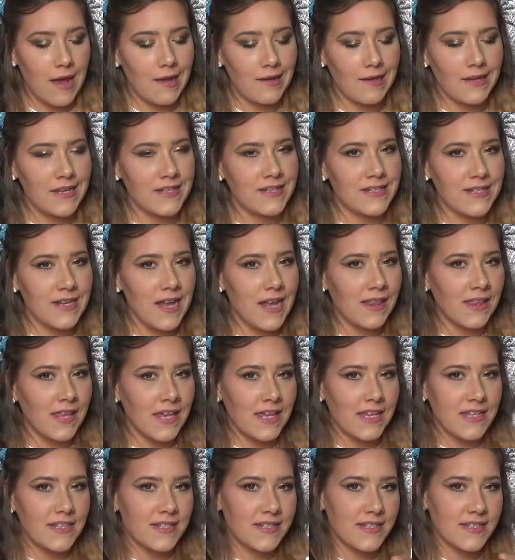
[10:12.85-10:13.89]
it's not
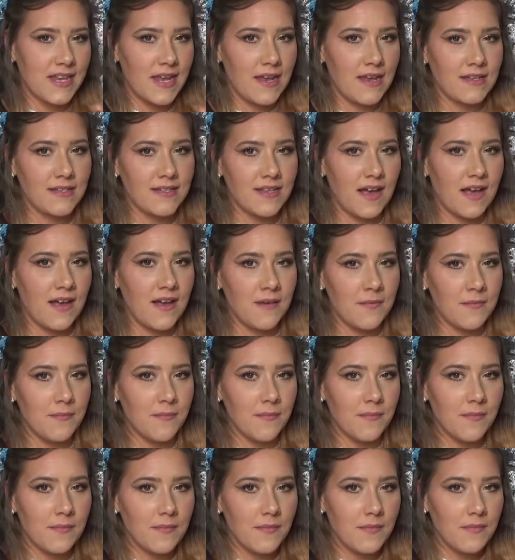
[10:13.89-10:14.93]
like it stays up.
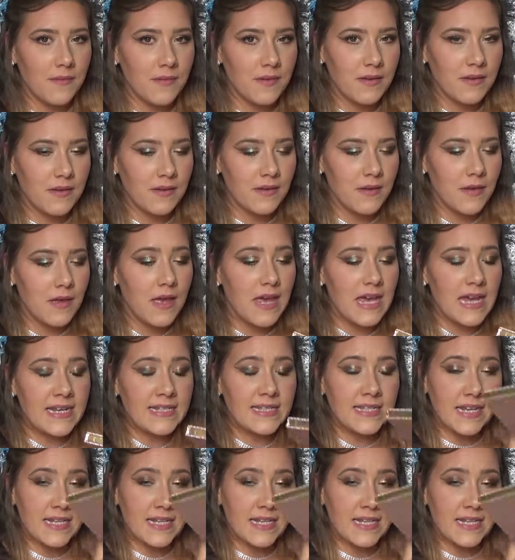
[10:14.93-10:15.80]
It